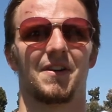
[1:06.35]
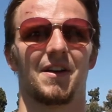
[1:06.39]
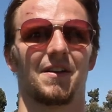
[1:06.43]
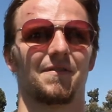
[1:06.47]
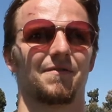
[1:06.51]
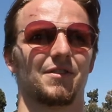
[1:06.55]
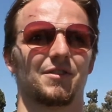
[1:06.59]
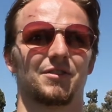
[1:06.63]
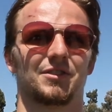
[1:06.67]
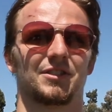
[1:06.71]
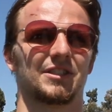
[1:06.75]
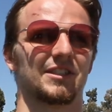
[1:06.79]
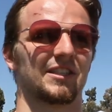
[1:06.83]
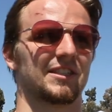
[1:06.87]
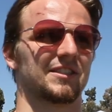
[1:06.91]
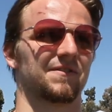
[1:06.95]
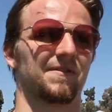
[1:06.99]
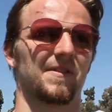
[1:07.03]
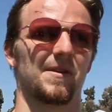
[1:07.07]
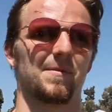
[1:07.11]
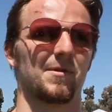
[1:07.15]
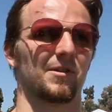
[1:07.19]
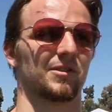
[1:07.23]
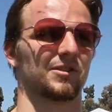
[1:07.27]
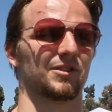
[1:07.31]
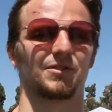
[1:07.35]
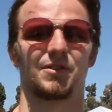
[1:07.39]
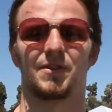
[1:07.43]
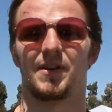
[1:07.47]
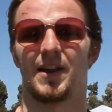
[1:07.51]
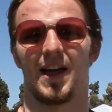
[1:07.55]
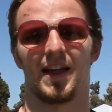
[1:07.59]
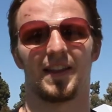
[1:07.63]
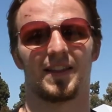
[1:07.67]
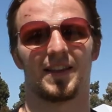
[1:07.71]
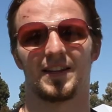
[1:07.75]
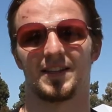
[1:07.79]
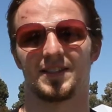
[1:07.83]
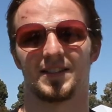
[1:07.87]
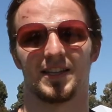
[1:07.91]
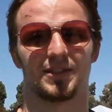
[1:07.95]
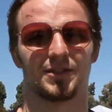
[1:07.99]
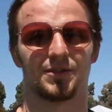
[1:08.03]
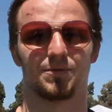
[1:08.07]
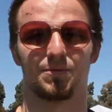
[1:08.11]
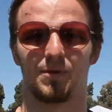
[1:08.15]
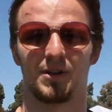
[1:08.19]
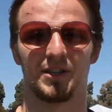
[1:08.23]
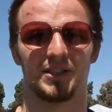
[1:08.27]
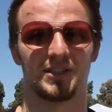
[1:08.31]
of those six female student athletes that
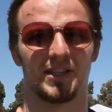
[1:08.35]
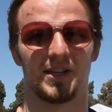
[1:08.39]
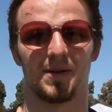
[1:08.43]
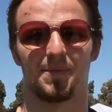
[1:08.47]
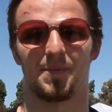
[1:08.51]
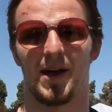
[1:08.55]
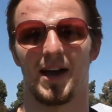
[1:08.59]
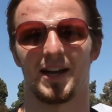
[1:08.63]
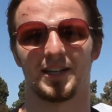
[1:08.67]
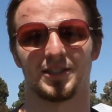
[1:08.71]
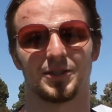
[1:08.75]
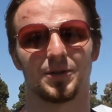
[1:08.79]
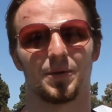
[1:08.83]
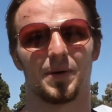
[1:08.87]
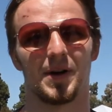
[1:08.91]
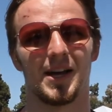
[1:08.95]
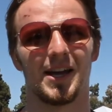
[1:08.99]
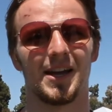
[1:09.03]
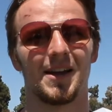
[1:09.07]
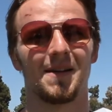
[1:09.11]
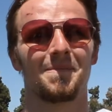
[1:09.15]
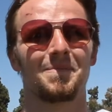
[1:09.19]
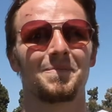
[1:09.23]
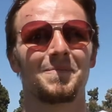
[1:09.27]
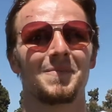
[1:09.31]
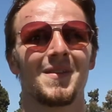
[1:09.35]
recently passed away.